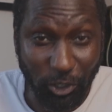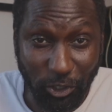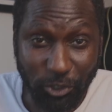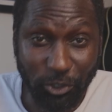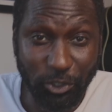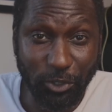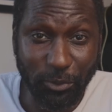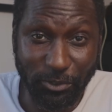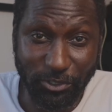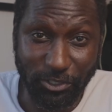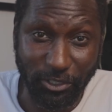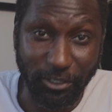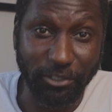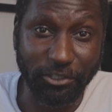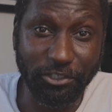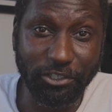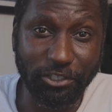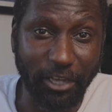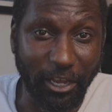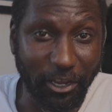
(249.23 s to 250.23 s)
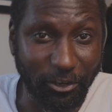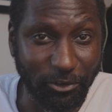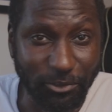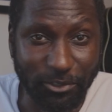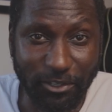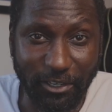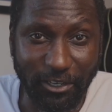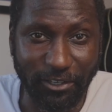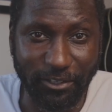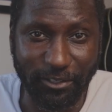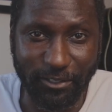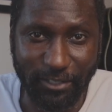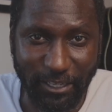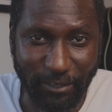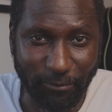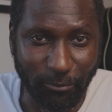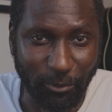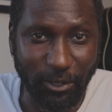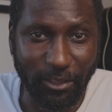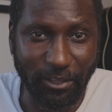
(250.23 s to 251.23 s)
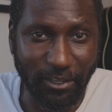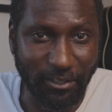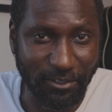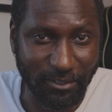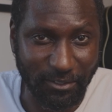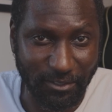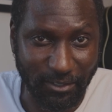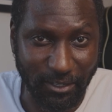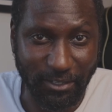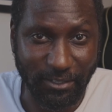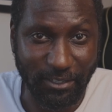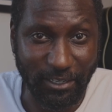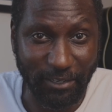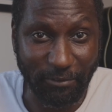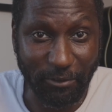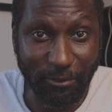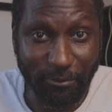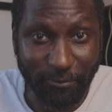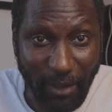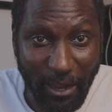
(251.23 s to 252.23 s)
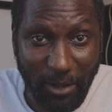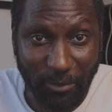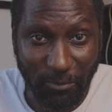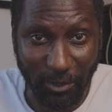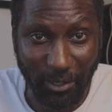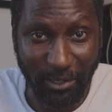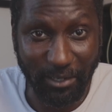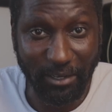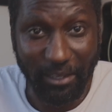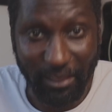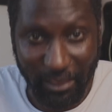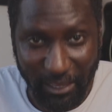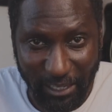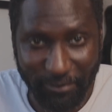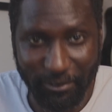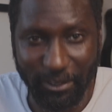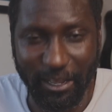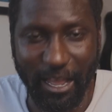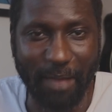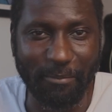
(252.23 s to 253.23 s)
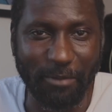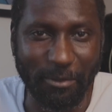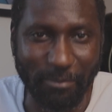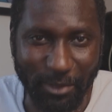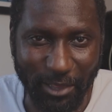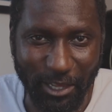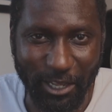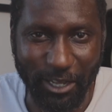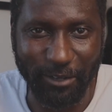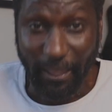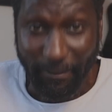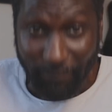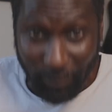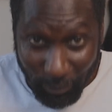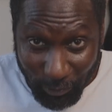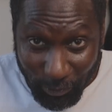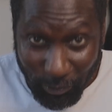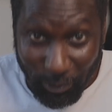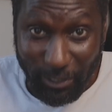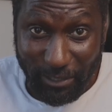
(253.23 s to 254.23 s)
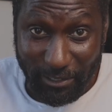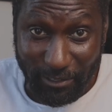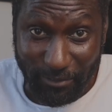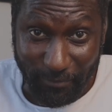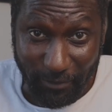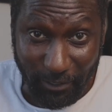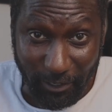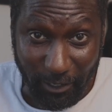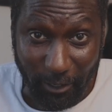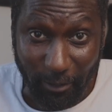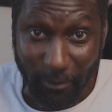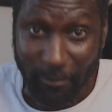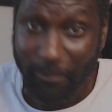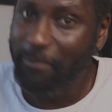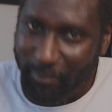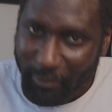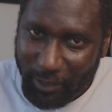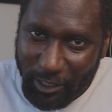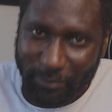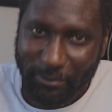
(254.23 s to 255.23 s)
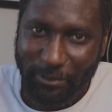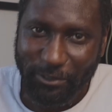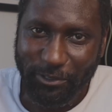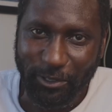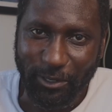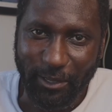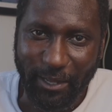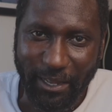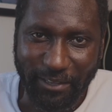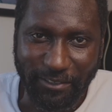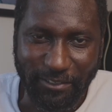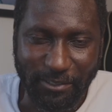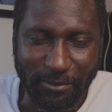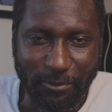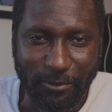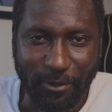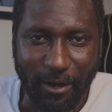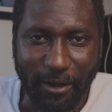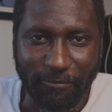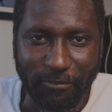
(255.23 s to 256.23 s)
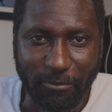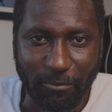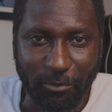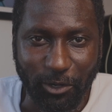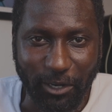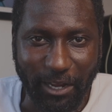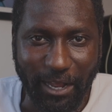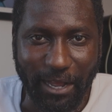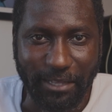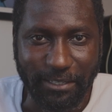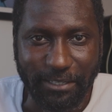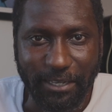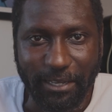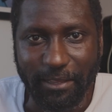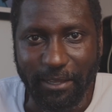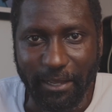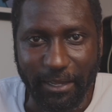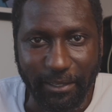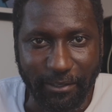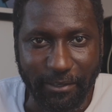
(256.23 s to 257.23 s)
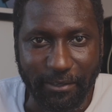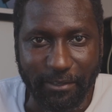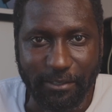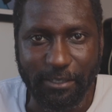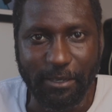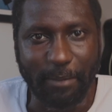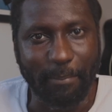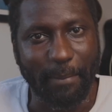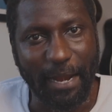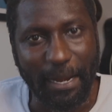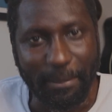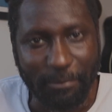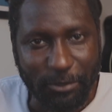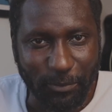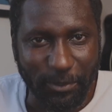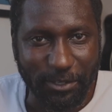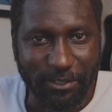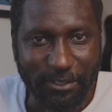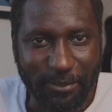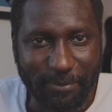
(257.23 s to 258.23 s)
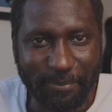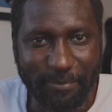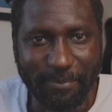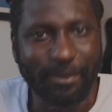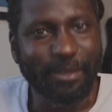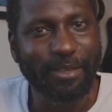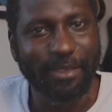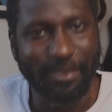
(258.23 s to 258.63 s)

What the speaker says: You should do a search in your city to see if one of these exists. And if you find one, leave a comment below. If you enjoyed this video, please be sure to like and subscribe for more content like this. My name is Wisdom.